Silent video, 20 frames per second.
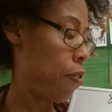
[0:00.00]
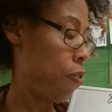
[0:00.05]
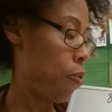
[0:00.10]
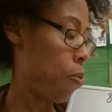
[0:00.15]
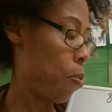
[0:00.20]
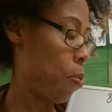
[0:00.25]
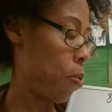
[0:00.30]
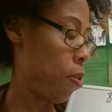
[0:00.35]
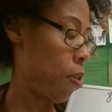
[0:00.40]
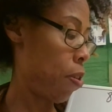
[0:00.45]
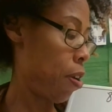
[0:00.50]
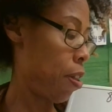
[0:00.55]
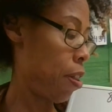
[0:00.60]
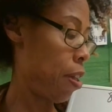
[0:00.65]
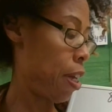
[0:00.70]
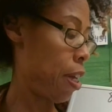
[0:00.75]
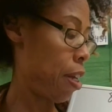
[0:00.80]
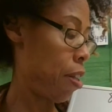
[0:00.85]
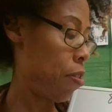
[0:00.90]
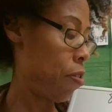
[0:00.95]
for
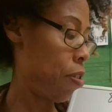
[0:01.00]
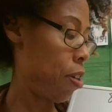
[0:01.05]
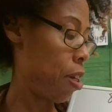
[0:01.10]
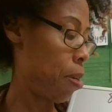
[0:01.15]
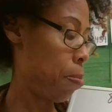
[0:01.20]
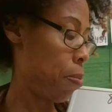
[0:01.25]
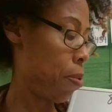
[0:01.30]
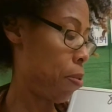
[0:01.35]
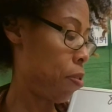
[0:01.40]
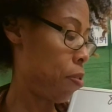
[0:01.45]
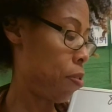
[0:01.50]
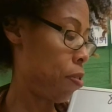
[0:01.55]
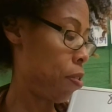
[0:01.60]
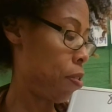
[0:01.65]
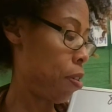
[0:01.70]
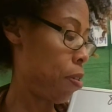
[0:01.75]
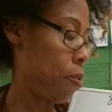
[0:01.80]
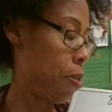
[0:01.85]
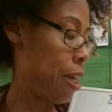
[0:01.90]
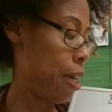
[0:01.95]
the other numbers.
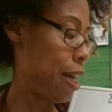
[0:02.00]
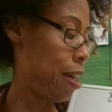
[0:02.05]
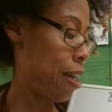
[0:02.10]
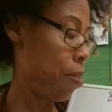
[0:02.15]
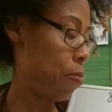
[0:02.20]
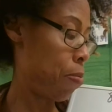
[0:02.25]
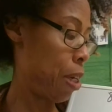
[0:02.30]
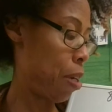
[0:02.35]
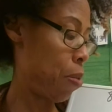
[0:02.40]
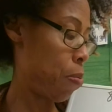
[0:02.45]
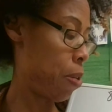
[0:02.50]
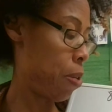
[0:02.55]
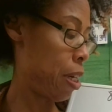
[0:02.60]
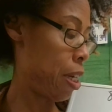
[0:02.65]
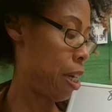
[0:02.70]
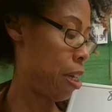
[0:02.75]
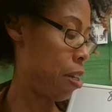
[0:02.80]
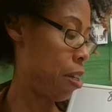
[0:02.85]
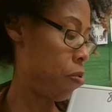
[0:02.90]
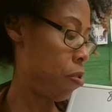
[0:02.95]
Go ahead and write
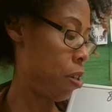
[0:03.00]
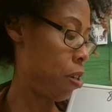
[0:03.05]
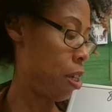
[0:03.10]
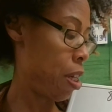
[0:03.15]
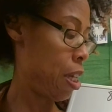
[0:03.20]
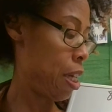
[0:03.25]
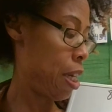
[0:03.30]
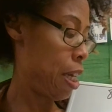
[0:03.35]
100